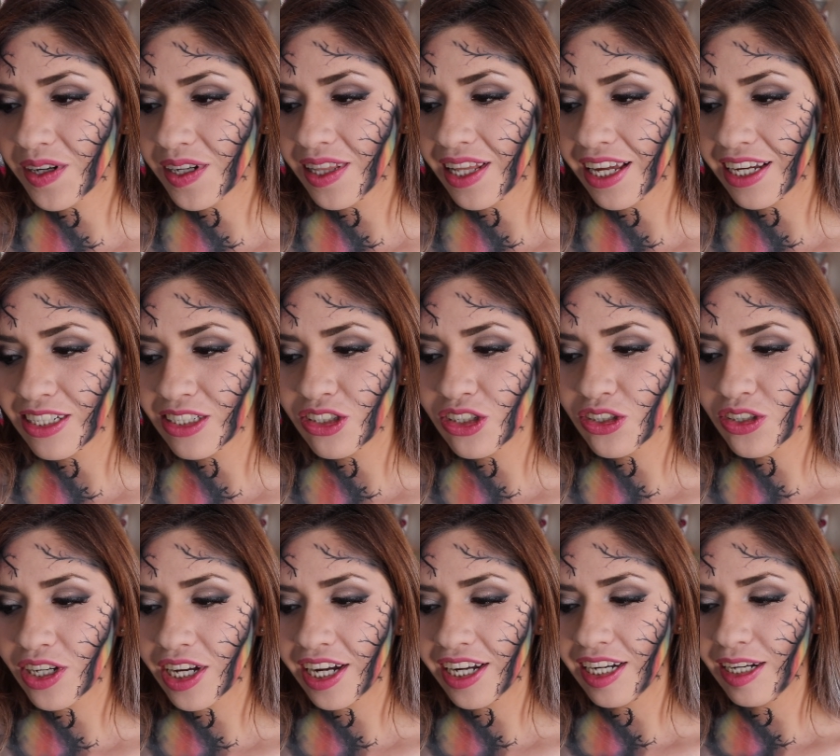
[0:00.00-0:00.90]
I like to
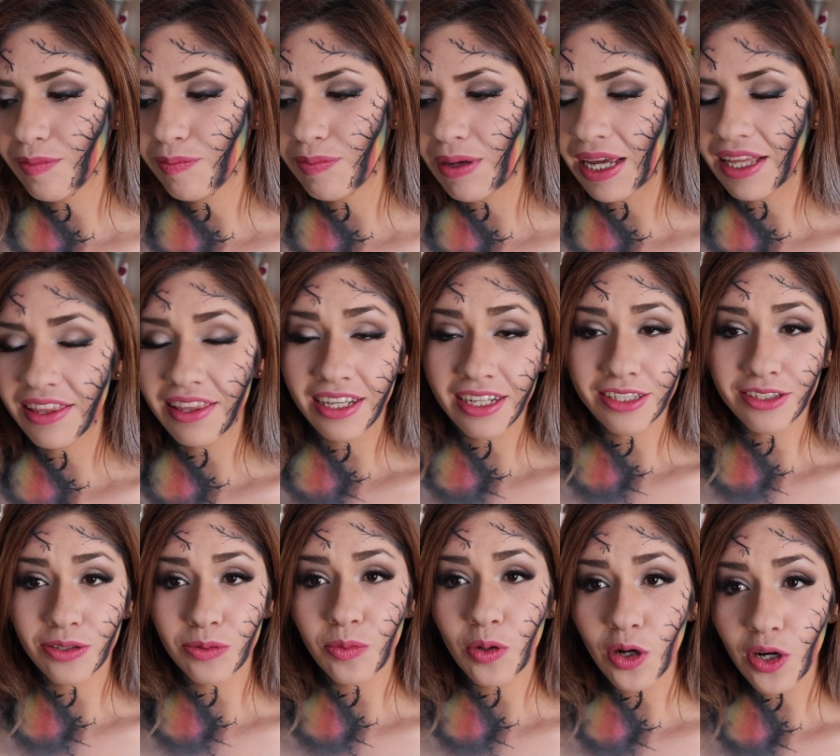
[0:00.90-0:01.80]
kind of make
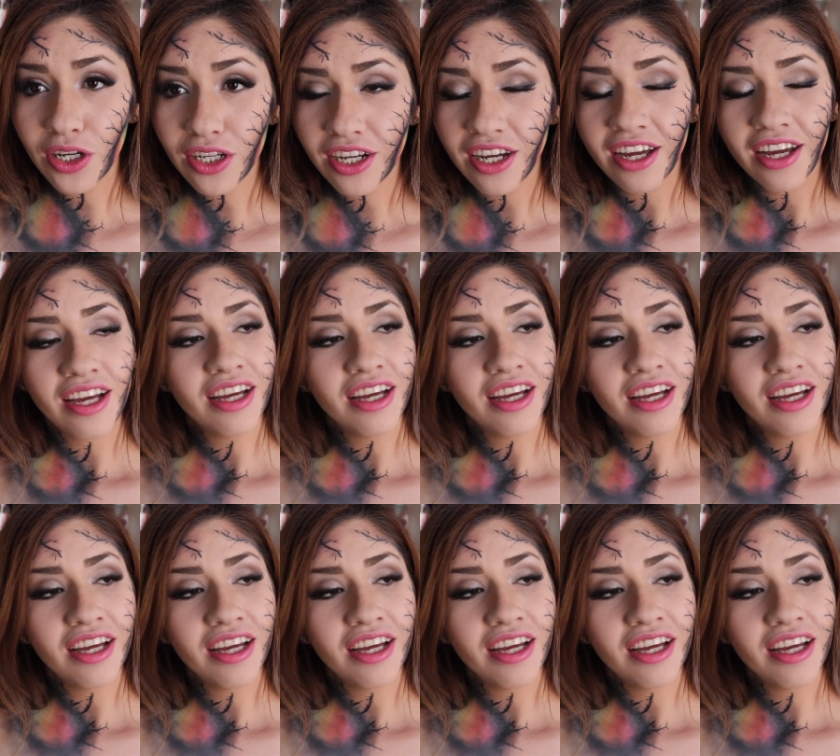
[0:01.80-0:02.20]
things work.